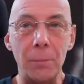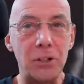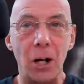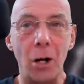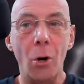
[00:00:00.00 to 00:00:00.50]

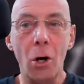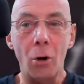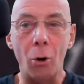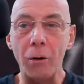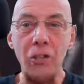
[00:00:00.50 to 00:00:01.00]
So
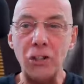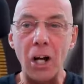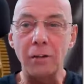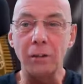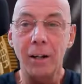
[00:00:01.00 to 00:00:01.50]
all of a
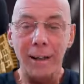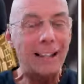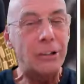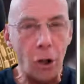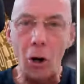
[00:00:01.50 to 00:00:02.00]
sudden,
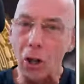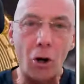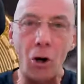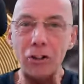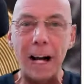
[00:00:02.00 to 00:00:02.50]
that dollar
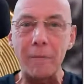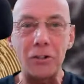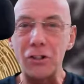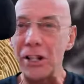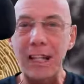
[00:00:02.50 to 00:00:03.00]
cost
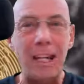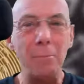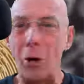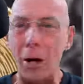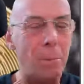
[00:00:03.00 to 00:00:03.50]
averaging, in
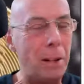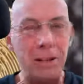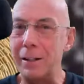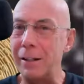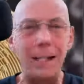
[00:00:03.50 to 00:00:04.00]
my
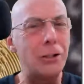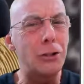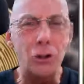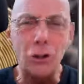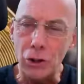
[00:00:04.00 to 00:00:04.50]
opinion, is
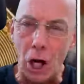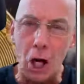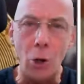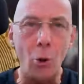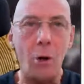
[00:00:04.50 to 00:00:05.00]

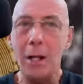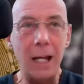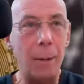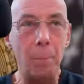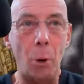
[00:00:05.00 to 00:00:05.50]
so
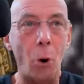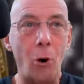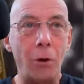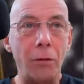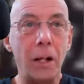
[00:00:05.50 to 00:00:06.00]

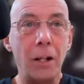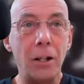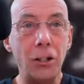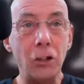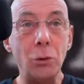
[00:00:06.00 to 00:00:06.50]
important
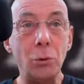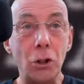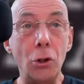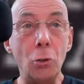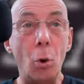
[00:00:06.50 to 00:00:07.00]
that you
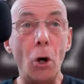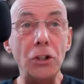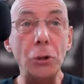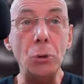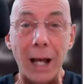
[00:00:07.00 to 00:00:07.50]
do what
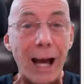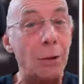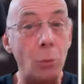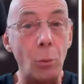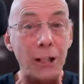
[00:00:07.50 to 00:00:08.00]
you
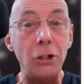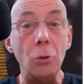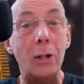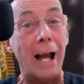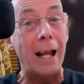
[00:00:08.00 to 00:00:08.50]
can when you
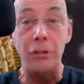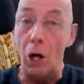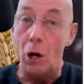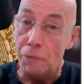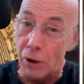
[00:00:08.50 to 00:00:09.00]
can.
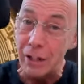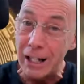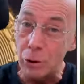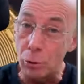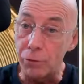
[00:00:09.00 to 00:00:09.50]
No
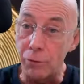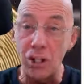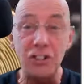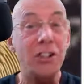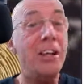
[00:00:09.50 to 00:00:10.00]
financial
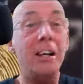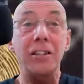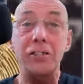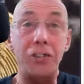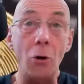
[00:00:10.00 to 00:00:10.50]
advice.
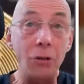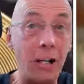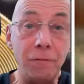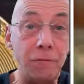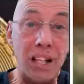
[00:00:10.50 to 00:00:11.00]
Don't
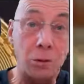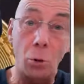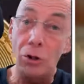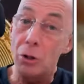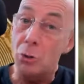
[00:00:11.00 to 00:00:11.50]
invest
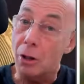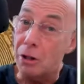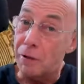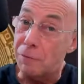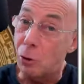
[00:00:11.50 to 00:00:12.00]
what you
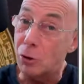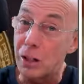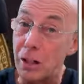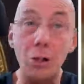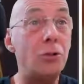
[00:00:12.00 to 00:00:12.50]
can't afford to
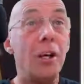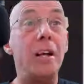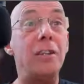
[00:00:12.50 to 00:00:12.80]
lose.